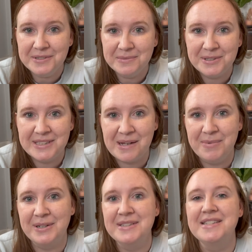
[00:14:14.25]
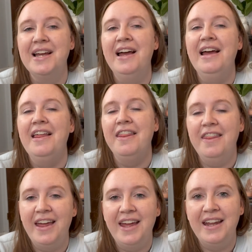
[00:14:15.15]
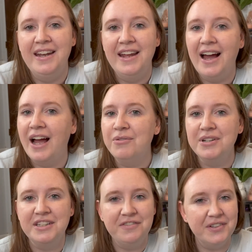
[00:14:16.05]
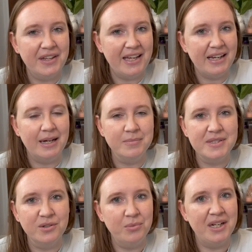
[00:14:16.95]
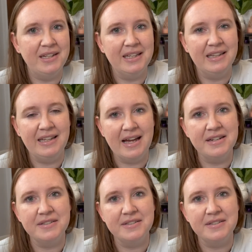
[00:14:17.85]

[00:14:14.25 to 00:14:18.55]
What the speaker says: diapers, then I really feel like I'm still winning in the end.